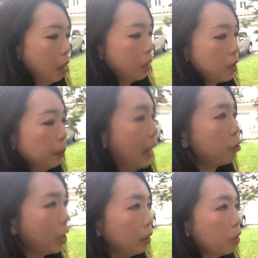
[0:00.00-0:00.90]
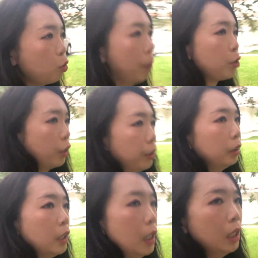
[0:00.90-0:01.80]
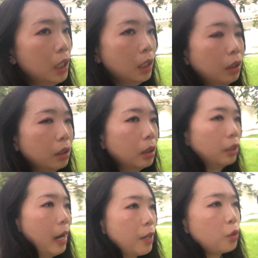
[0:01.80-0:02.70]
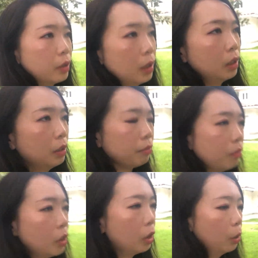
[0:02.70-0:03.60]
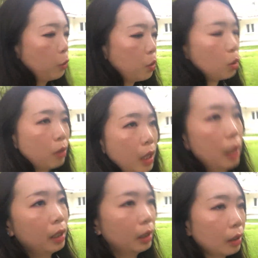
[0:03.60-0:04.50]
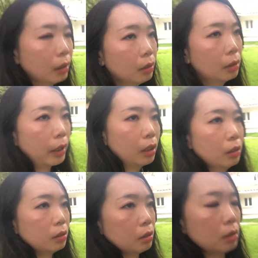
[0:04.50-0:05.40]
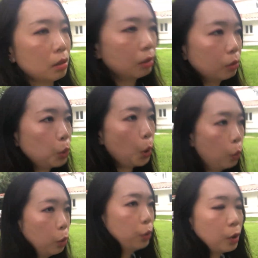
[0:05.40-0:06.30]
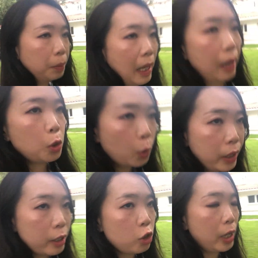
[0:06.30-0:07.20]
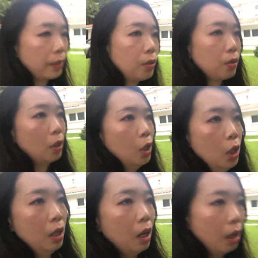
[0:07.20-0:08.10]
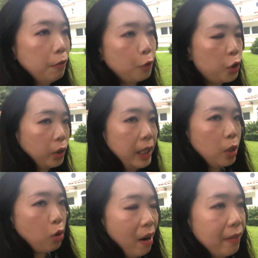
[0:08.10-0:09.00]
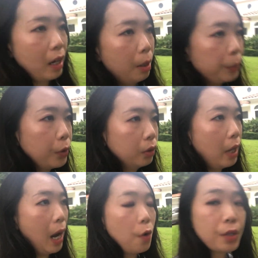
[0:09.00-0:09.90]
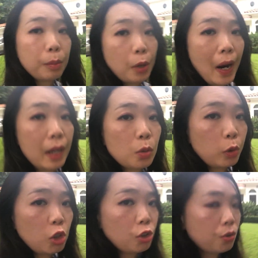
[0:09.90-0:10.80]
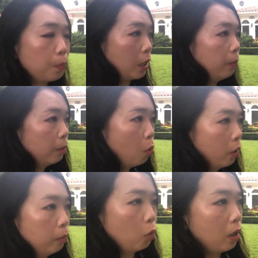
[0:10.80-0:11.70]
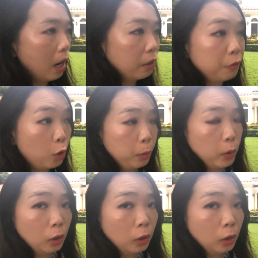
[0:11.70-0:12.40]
supply chain disruption, they're actually, just creating like a total supply shortage that's unfortunately driving up the housing price, which is becoming more and more unaffordable.